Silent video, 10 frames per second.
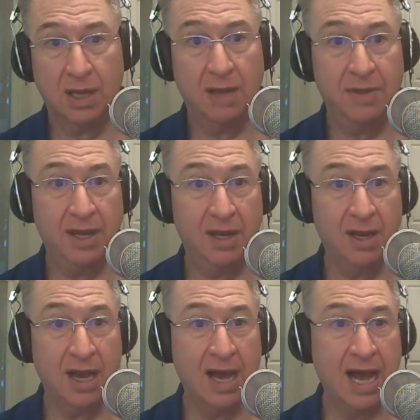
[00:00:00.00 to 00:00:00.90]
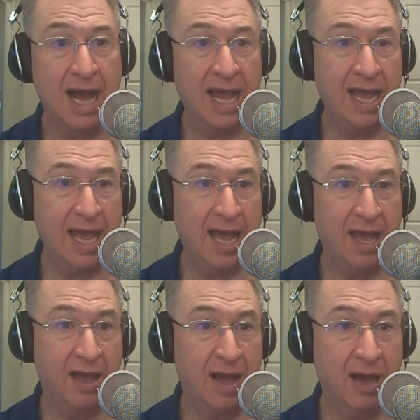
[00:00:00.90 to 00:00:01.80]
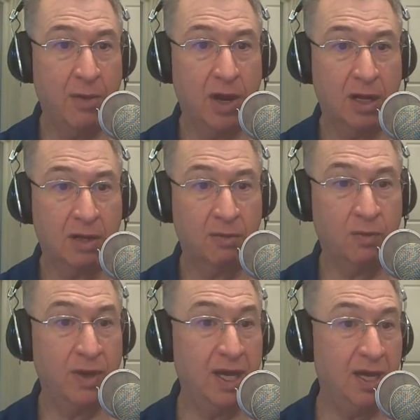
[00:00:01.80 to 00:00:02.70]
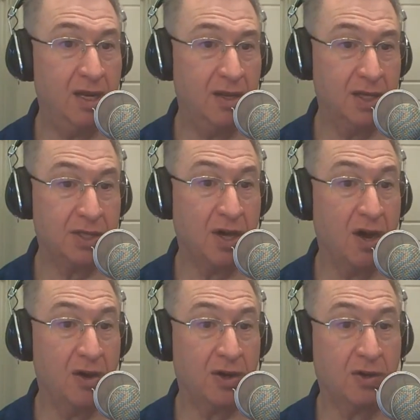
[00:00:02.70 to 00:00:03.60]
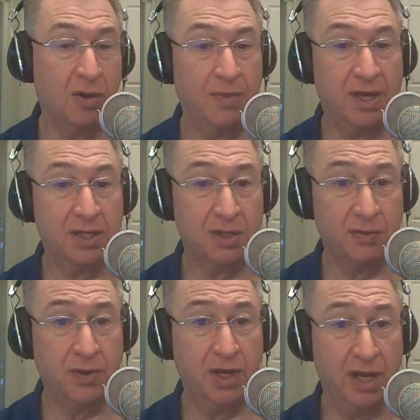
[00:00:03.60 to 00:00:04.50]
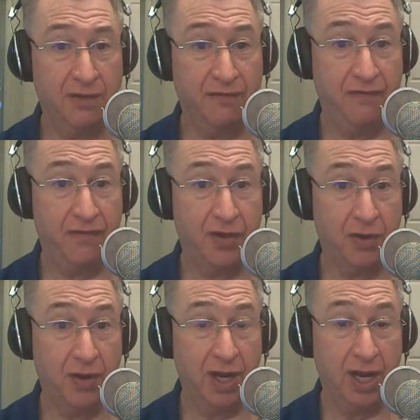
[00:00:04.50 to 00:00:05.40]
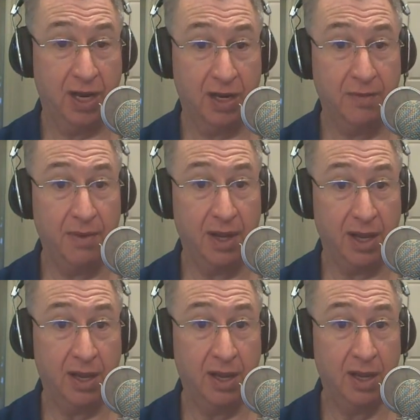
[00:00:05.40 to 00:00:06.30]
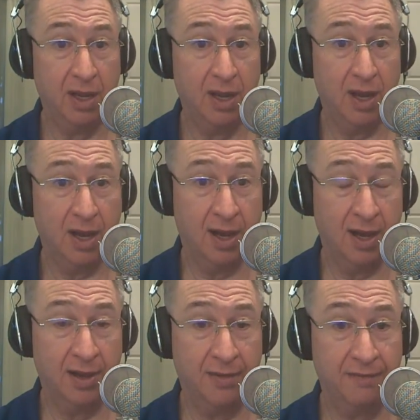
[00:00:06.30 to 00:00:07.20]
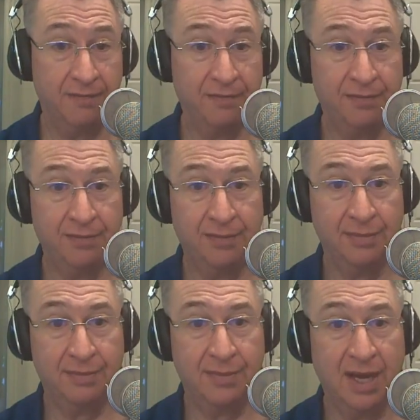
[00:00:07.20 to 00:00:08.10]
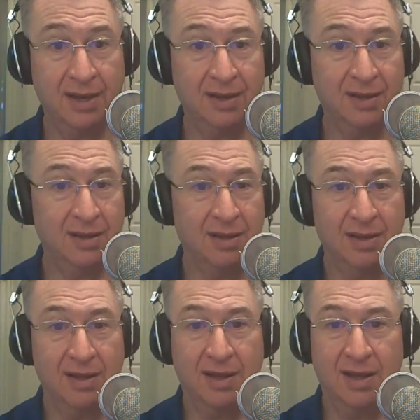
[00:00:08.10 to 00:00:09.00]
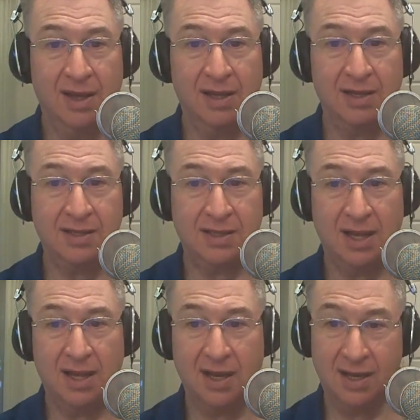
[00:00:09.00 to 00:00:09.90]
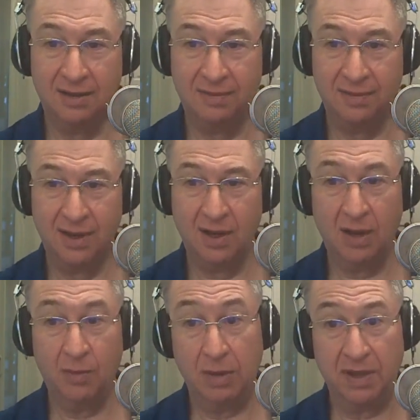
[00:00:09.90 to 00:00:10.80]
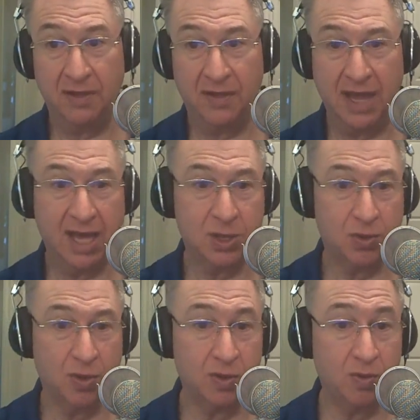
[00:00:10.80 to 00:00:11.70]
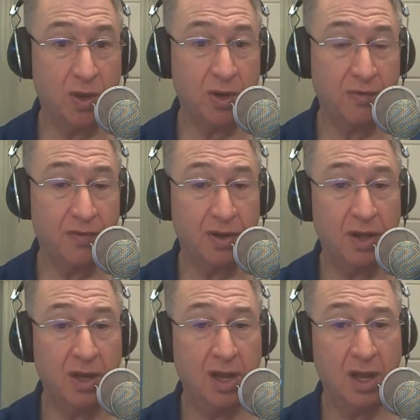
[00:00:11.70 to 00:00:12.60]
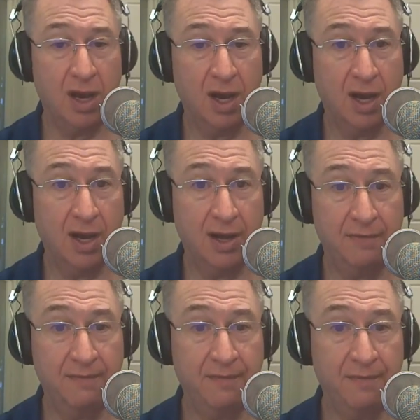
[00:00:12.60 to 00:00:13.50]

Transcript: I mean, I want to read this article because it really infuriated me. But it's and we play the Astros, wonderful. I